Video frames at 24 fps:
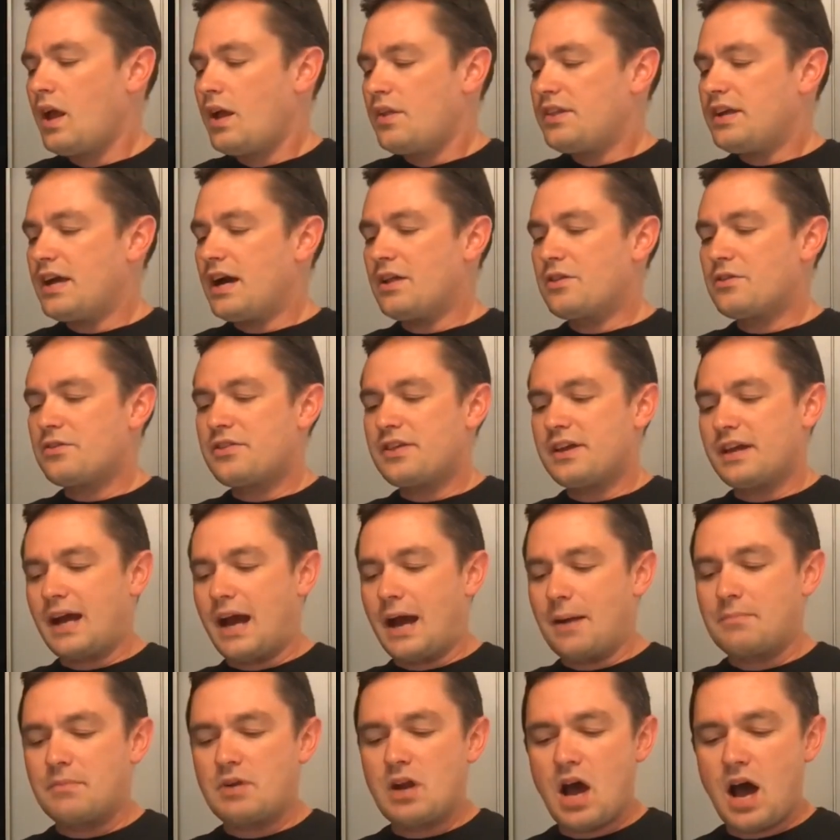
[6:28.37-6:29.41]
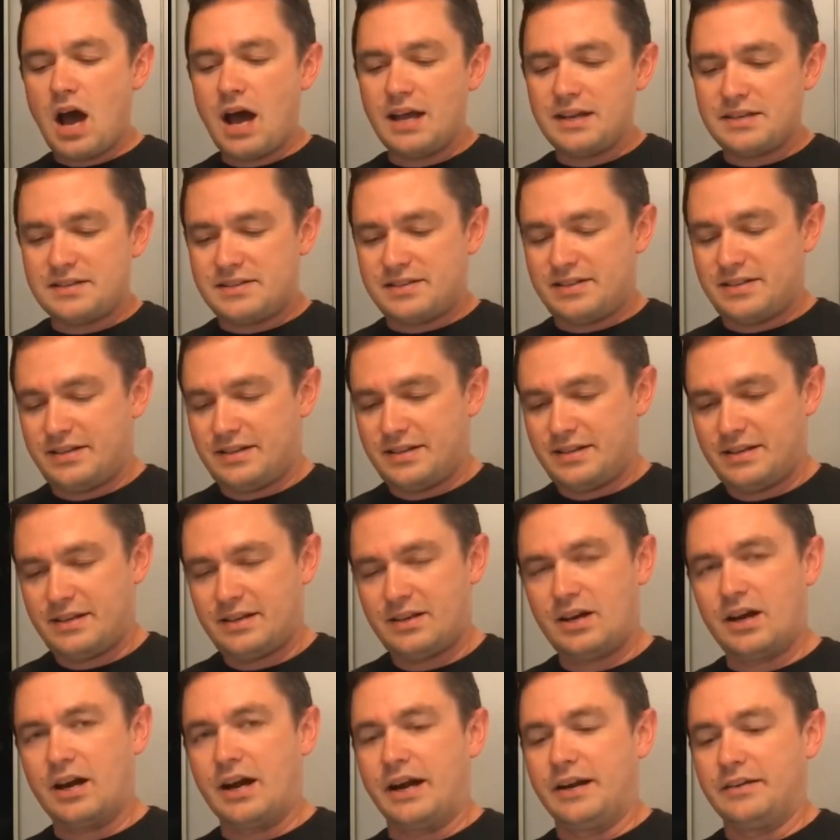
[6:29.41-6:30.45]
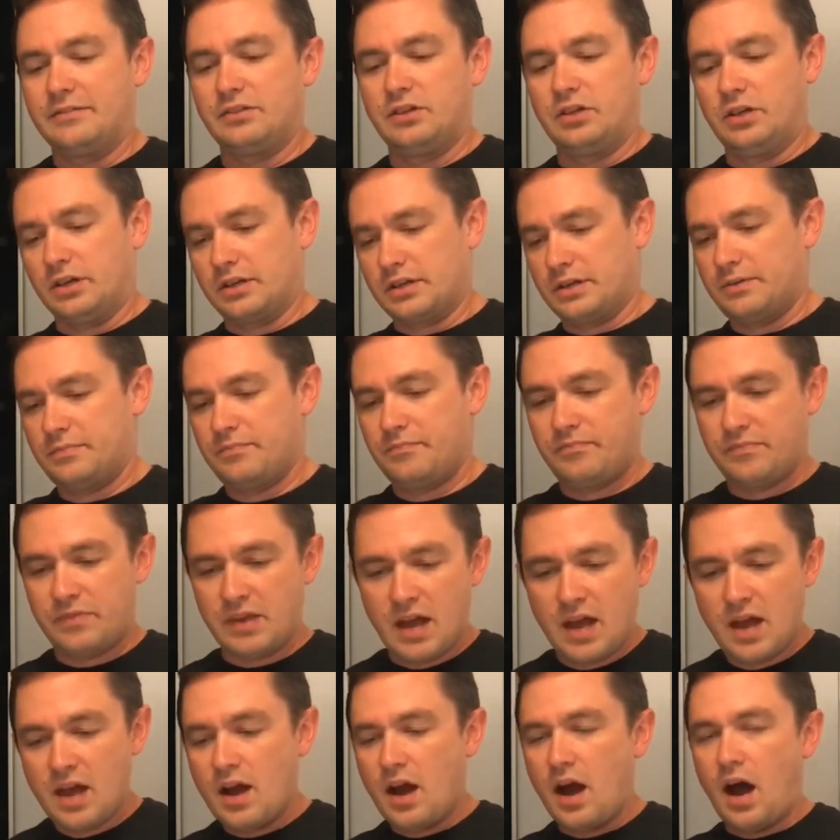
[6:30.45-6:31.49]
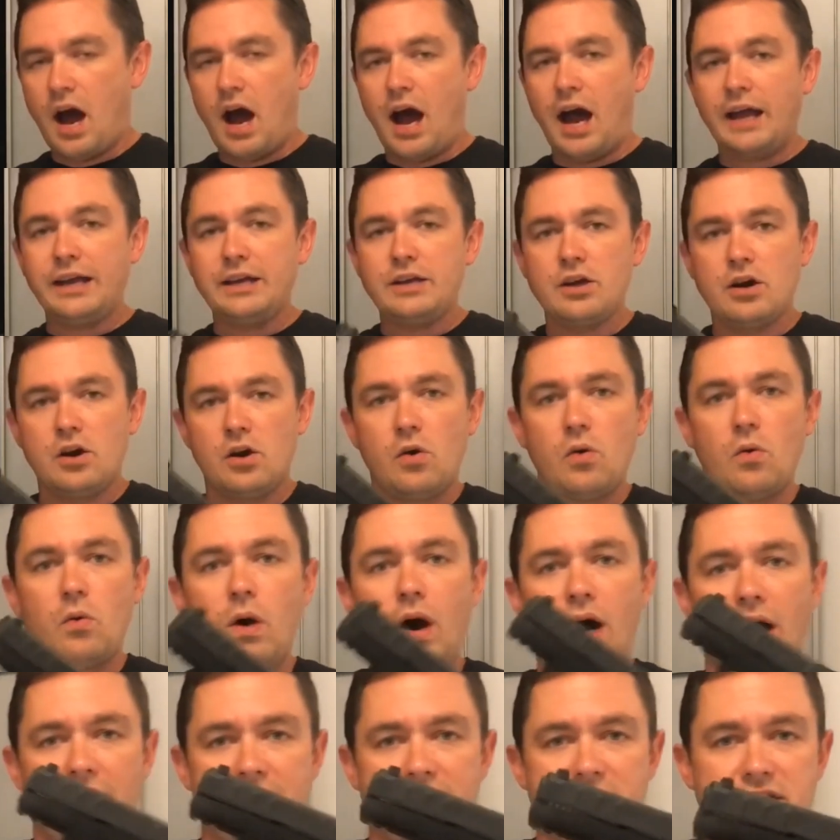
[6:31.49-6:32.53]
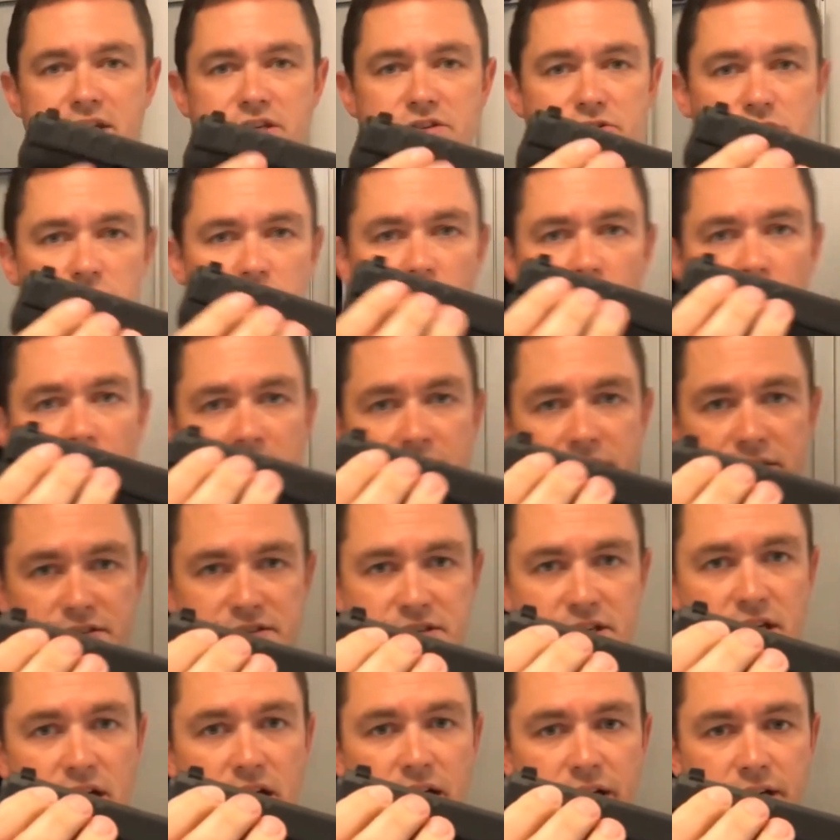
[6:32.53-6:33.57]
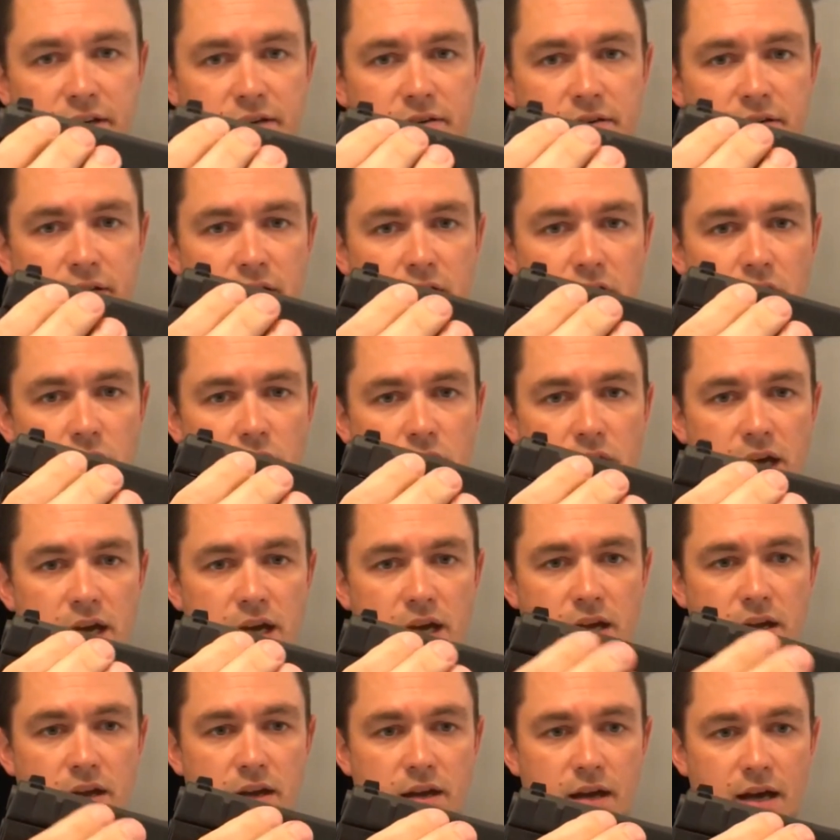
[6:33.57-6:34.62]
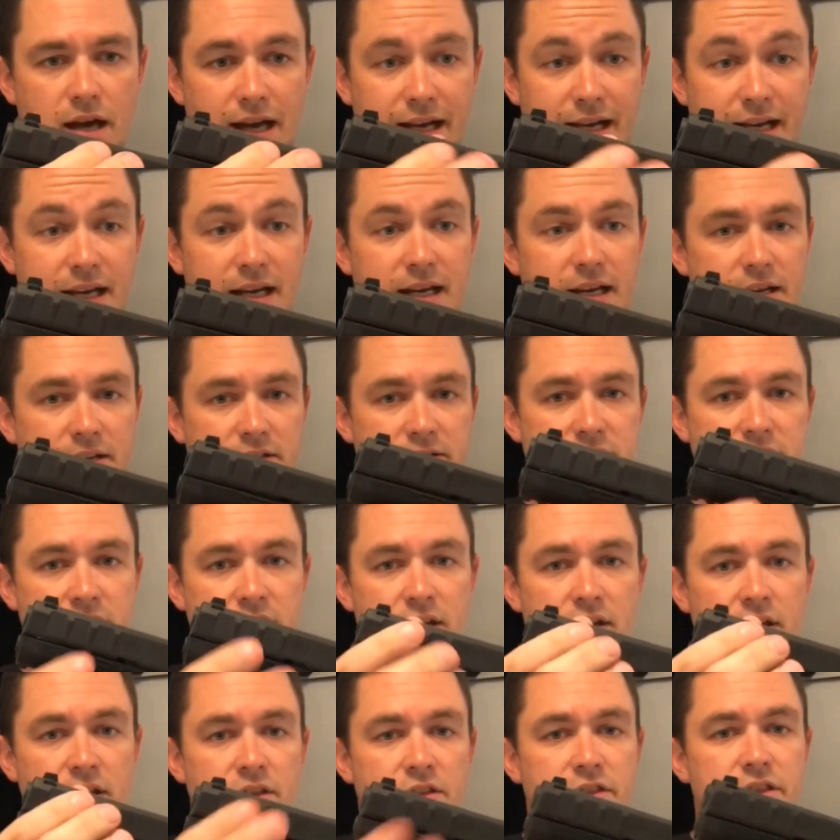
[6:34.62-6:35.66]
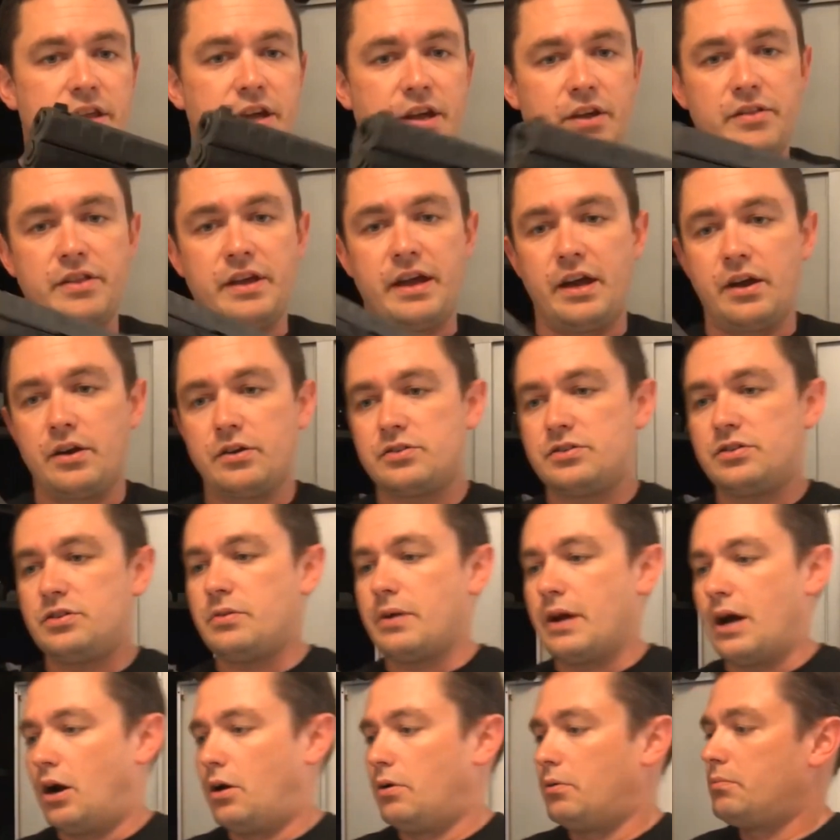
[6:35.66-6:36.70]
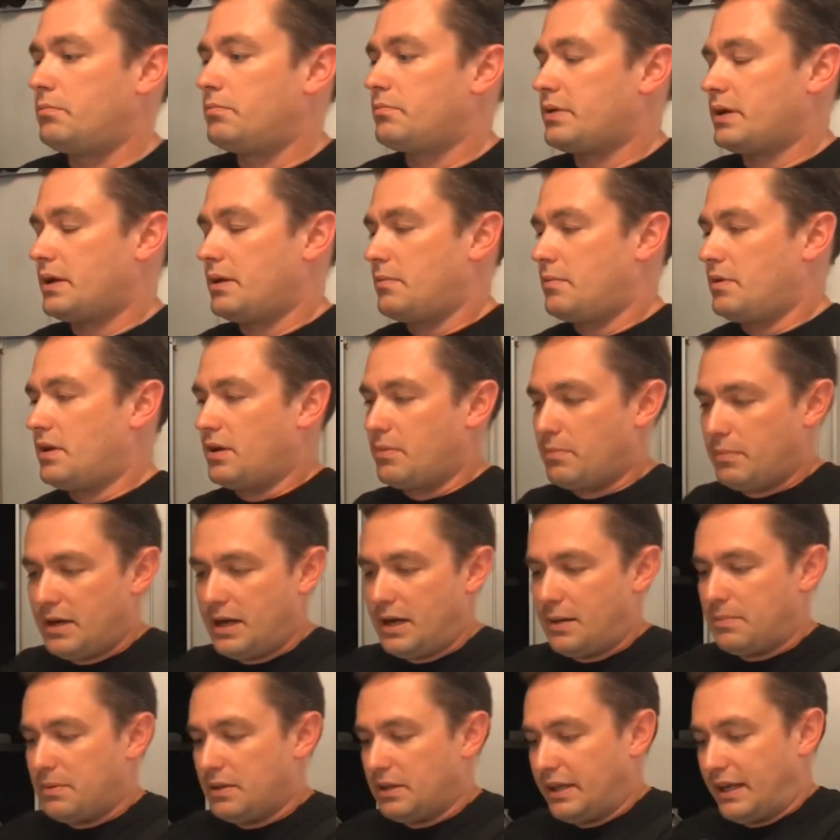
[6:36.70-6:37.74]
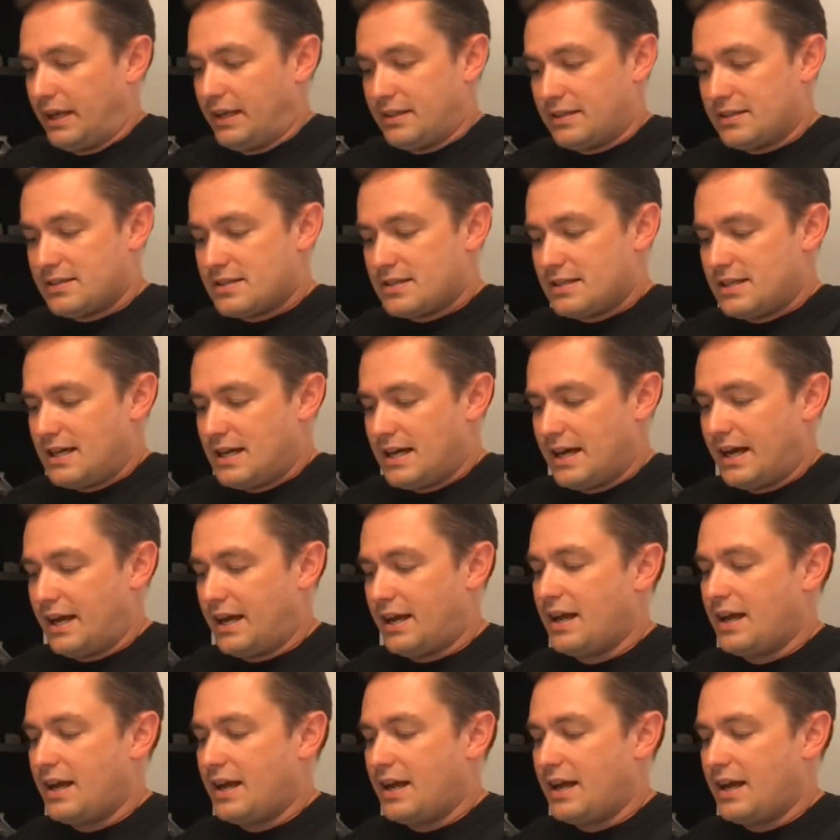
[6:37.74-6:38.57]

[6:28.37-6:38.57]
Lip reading: The other thing, all right, look, I know why these are on this gun, okay? I get it. They're there to help manipulate the slide.